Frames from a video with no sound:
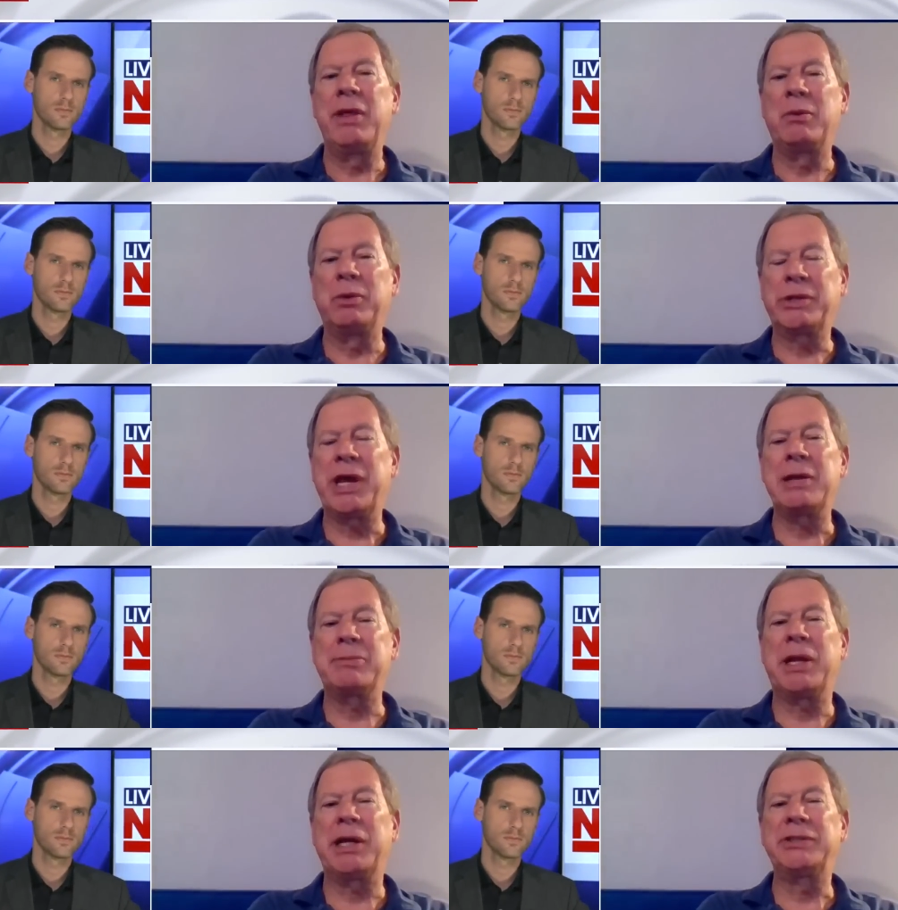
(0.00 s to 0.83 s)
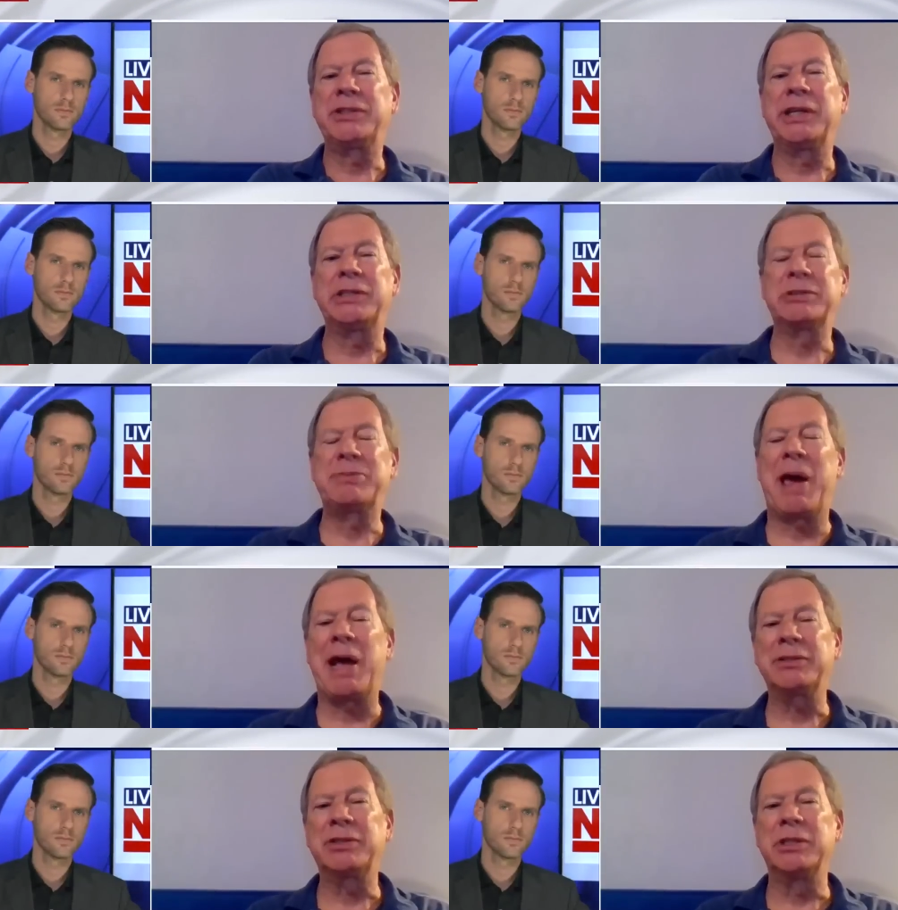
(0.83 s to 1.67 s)
Speaker 1: that will take place against
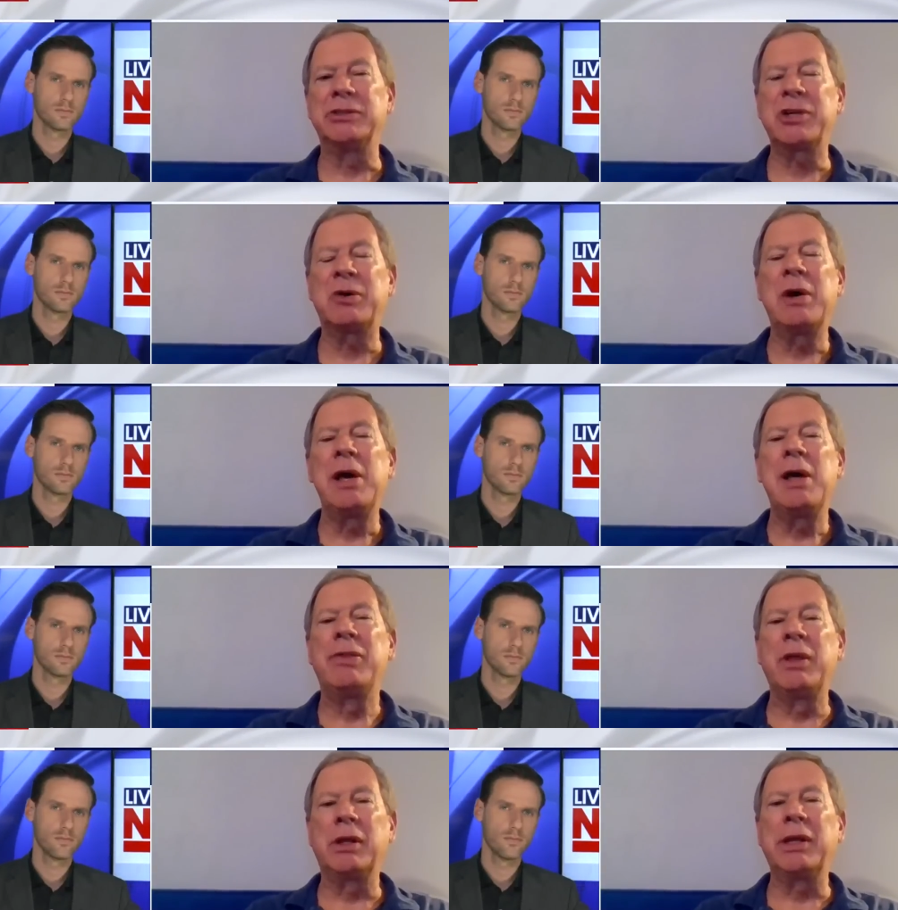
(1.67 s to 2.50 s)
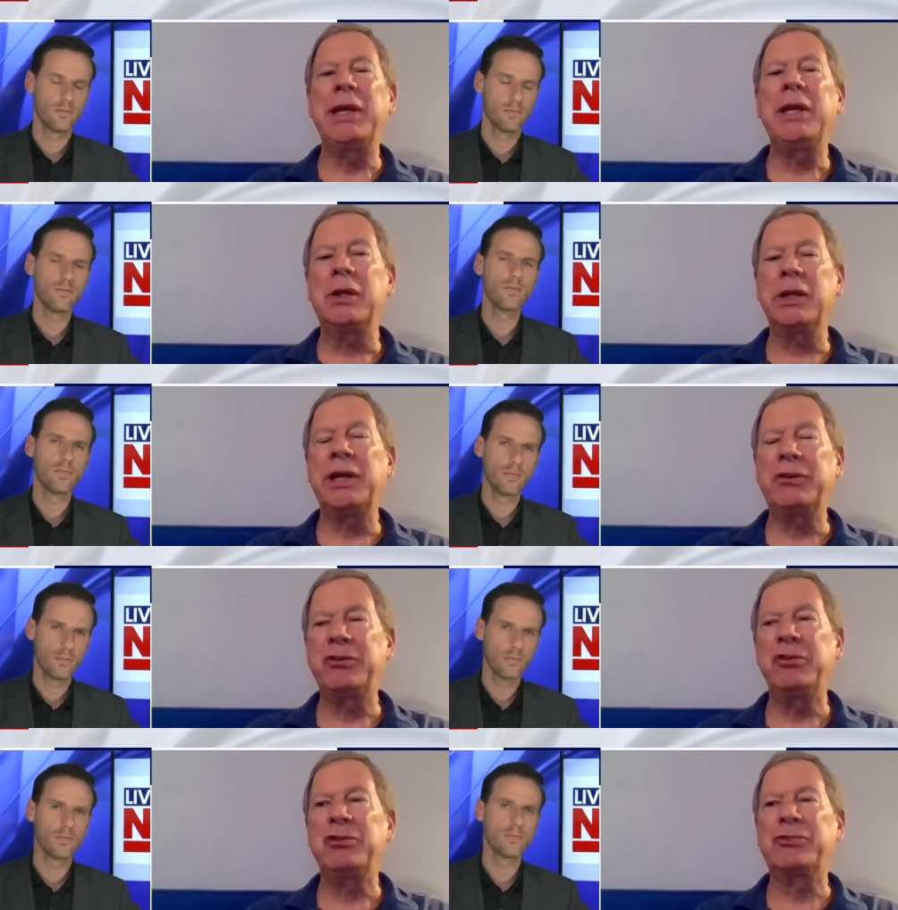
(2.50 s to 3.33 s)
Paxton. So the legal
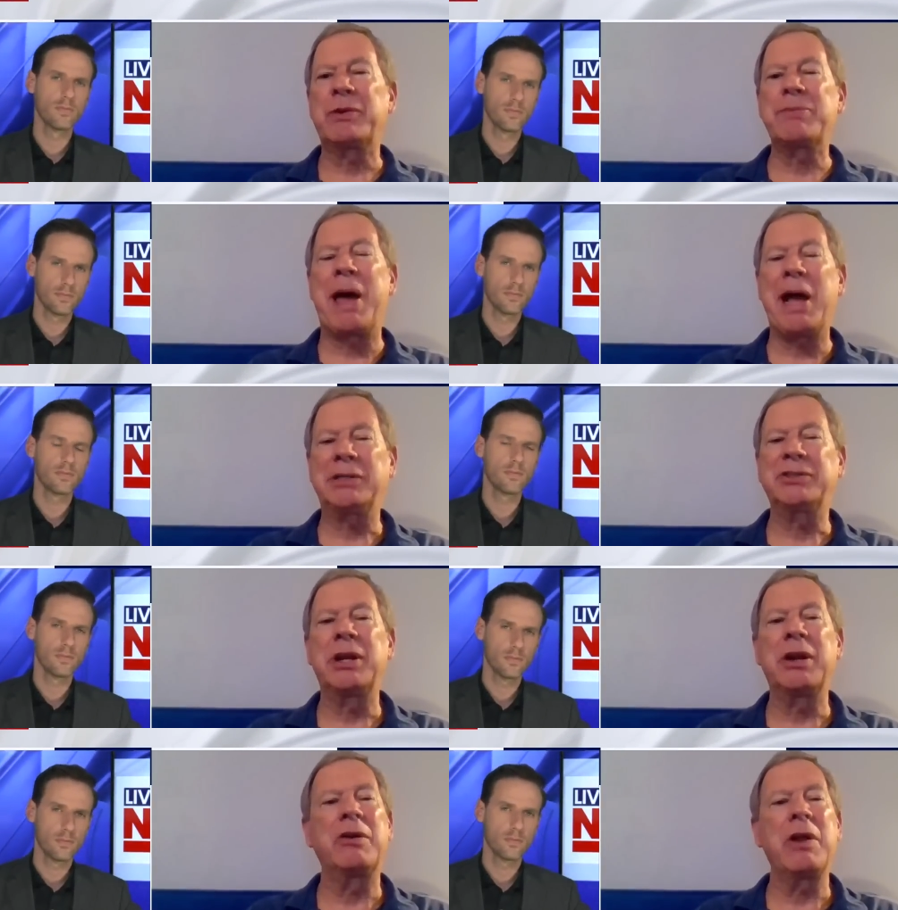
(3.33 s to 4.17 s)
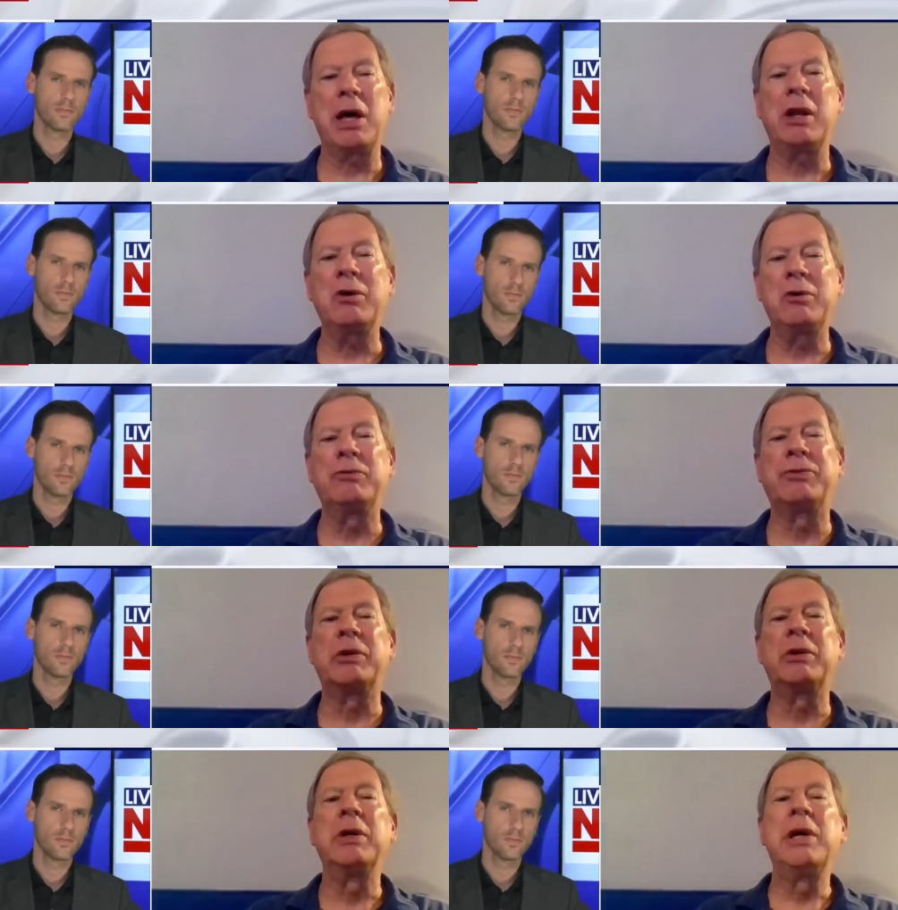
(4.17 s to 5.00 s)
issues for Paxton are not
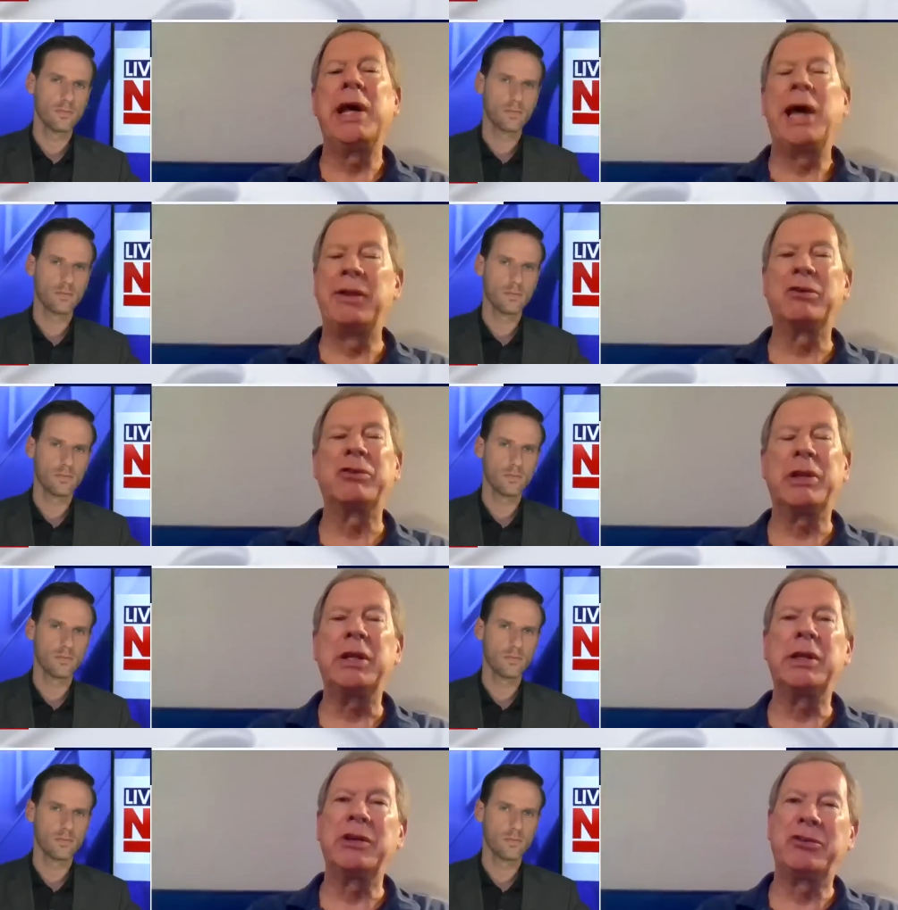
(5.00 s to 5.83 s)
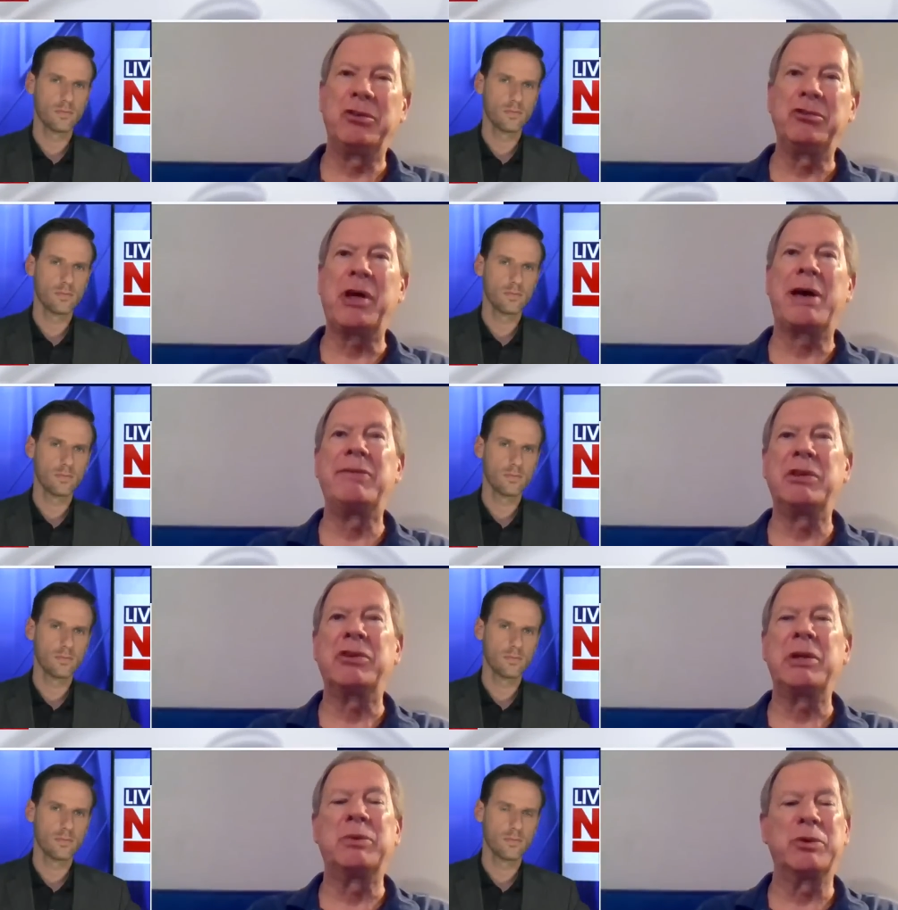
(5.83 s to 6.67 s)
over, and those legal issues
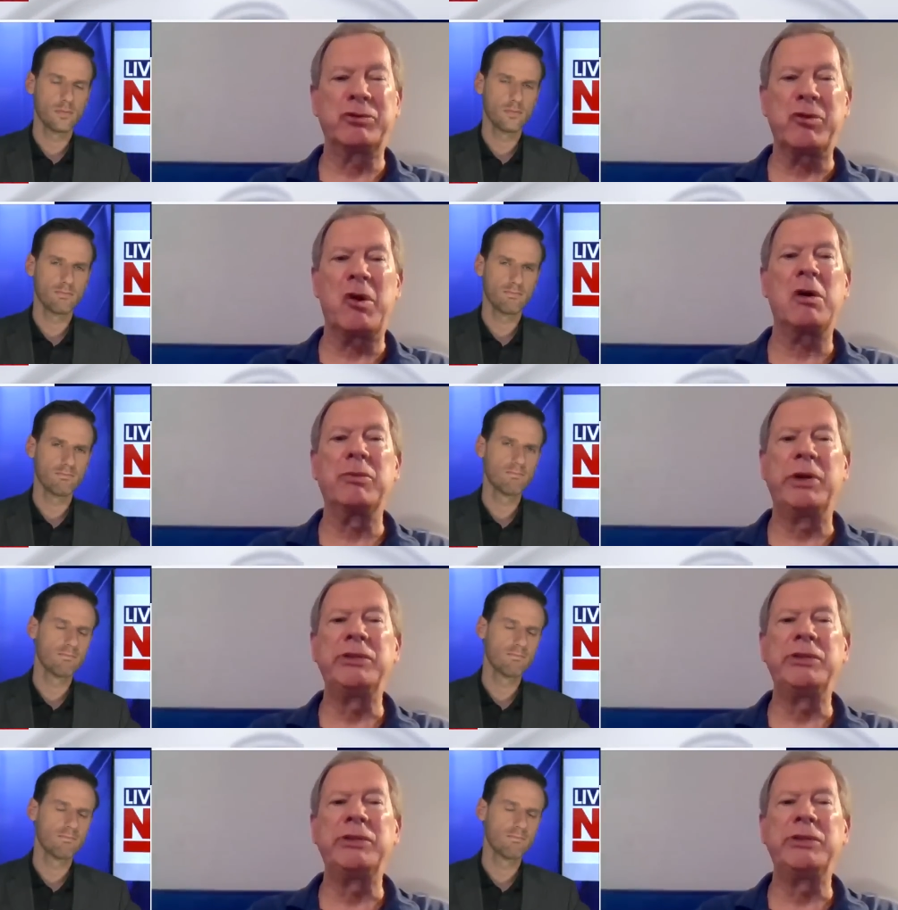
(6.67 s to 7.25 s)
obviously were strong